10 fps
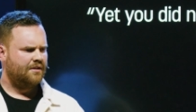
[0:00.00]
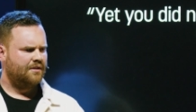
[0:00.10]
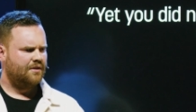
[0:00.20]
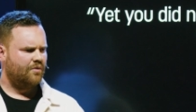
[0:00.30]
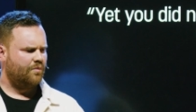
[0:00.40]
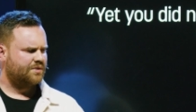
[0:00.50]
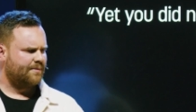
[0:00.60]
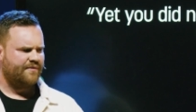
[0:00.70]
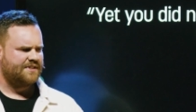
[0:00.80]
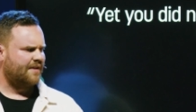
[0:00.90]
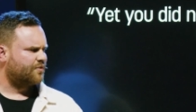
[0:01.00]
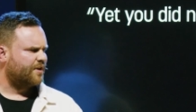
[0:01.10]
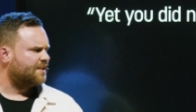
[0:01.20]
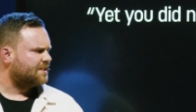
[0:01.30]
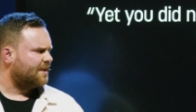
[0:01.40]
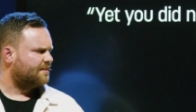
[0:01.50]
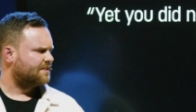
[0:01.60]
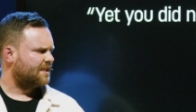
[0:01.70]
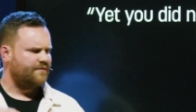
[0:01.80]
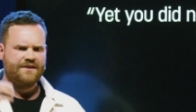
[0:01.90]
You know, some of us have trinkets like this,
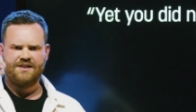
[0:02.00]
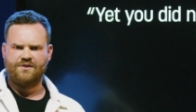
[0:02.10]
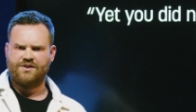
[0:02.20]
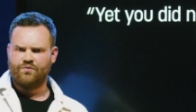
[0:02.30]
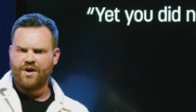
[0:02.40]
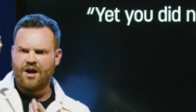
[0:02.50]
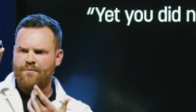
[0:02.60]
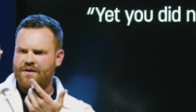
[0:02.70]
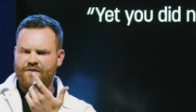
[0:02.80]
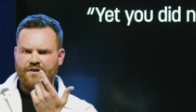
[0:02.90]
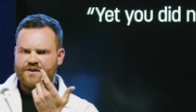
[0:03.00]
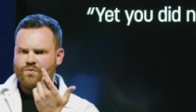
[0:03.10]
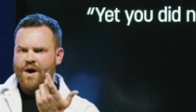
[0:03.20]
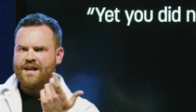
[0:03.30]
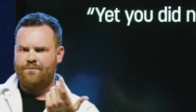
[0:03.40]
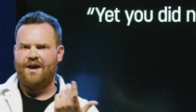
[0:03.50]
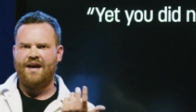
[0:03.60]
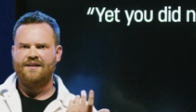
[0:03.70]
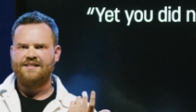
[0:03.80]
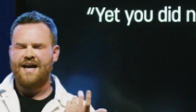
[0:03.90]
like even this, this ring on my finger, this wedding
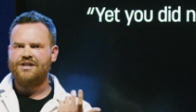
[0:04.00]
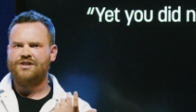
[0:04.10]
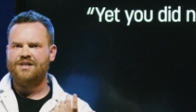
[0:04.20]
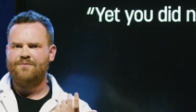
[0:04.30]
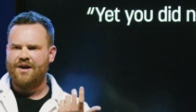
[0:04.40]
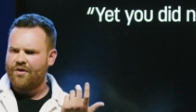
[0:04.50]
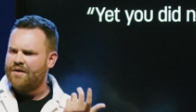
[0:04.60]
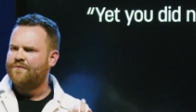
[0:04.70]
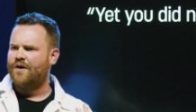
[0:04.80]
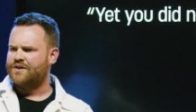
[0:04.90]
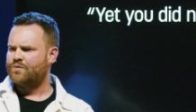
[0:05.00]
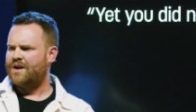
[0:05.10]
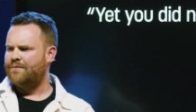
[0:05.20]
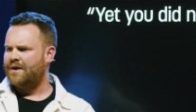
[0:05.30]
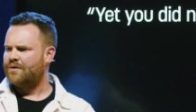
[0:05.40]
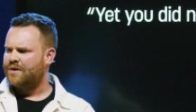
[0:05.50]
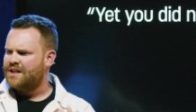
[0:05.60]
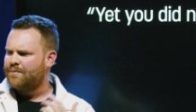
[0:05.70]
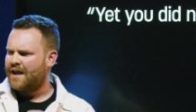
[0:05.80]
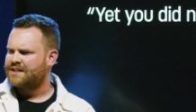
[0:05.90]
band is actually my grandfather's wedding band. When
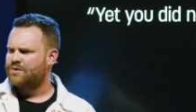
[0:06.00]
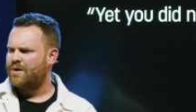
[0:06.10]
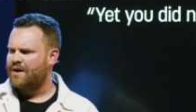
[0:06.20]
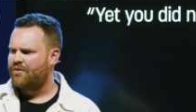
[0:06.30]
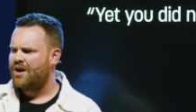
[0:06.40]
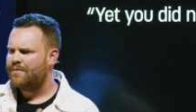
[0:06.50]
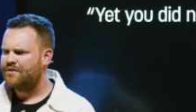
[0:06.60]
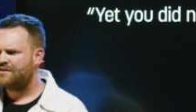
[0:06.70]
he passed away, my grandmother